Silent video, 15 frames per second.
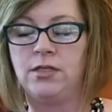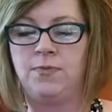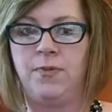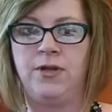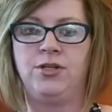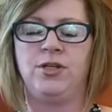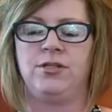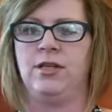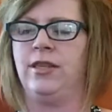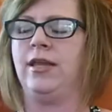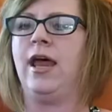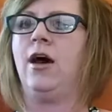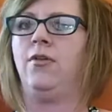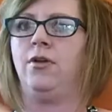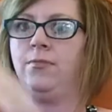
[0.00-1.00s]
speeches and then
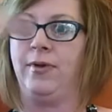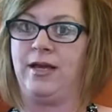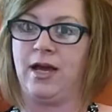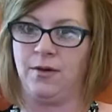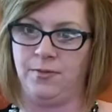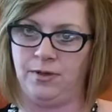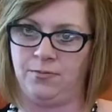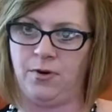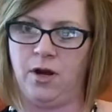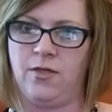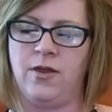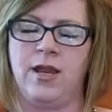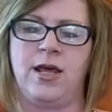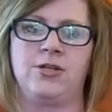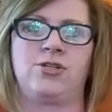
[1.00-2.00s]
how they're becoming part of
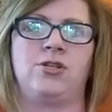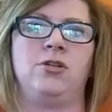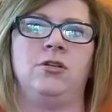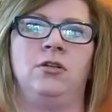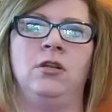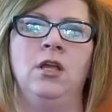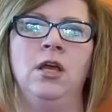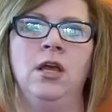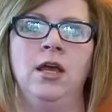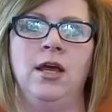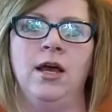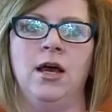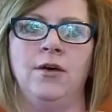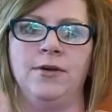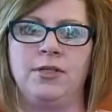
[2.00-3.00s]
the national
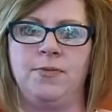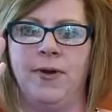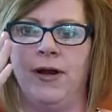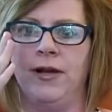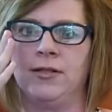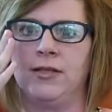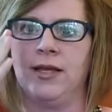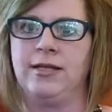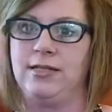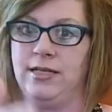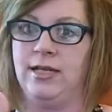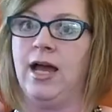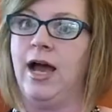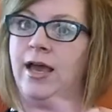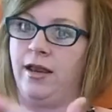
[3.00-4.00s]
experience, like
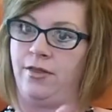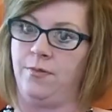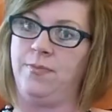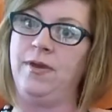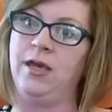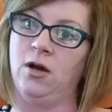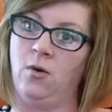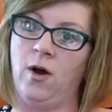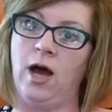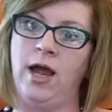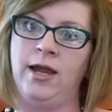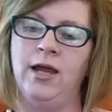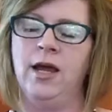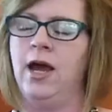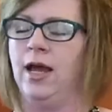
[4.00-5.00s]
TI to the
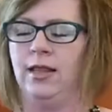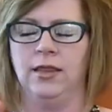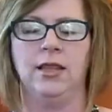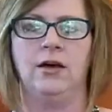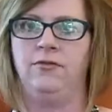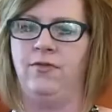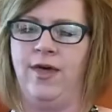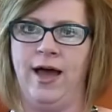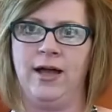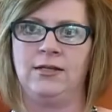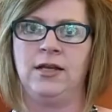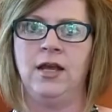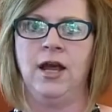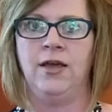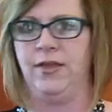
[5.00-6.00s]
POI. I love that.
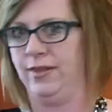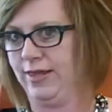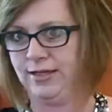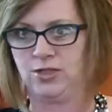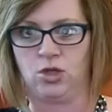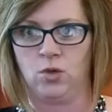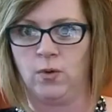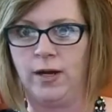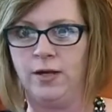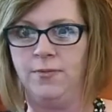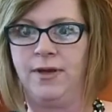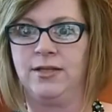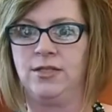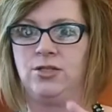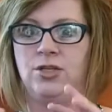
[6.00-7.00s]
I think that's great
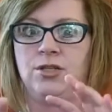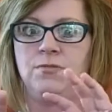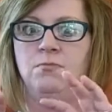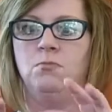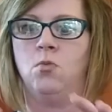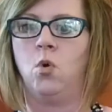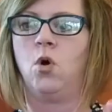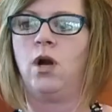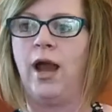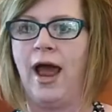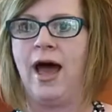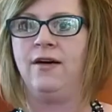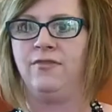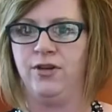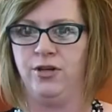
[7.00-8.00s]
because it's just more
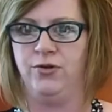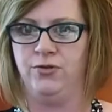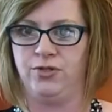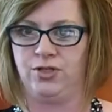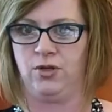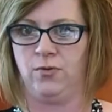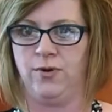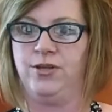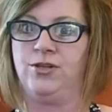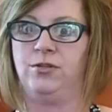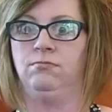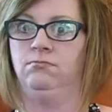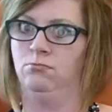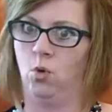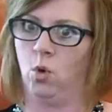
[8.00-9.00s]
avenues to reach
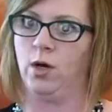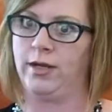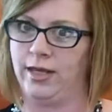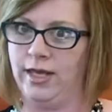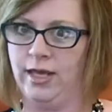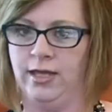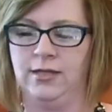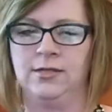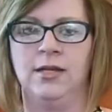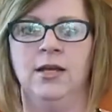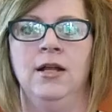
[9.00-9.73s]
more kids.